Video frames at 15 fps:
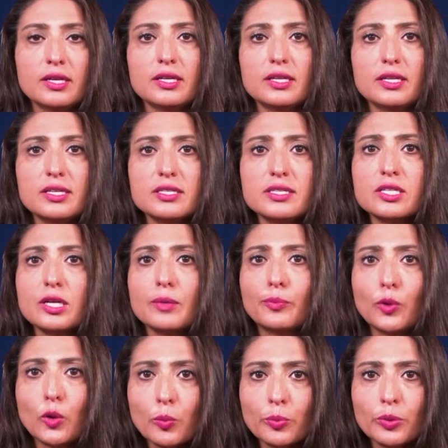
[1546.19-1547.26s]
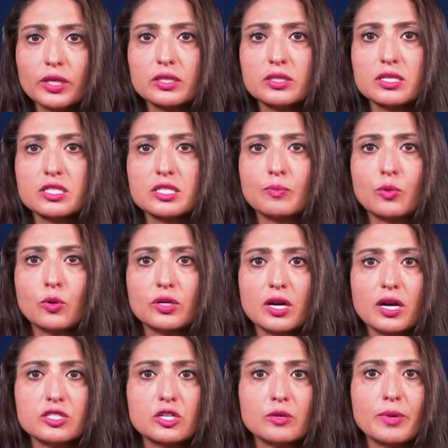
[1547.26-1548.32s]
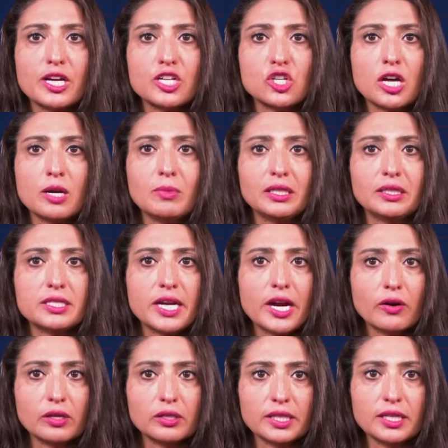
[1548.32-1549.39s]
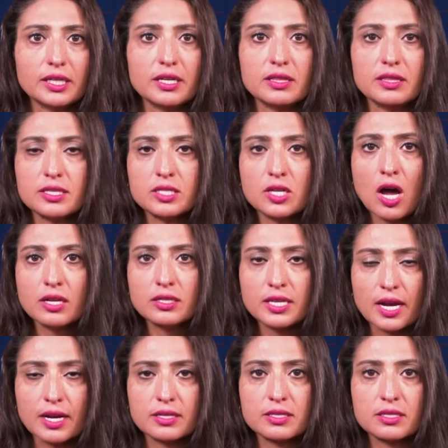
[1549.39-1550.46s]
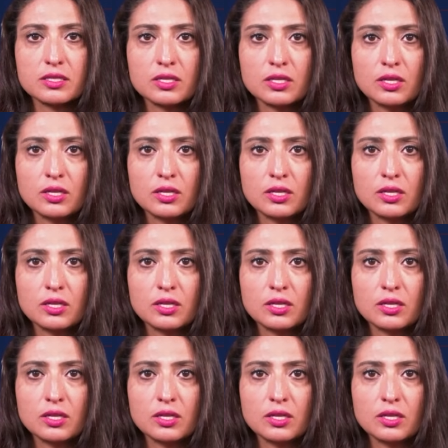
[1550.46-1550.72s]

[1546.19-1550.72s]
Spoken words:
Is it appropriate to support Azerbaijan militarily in this context?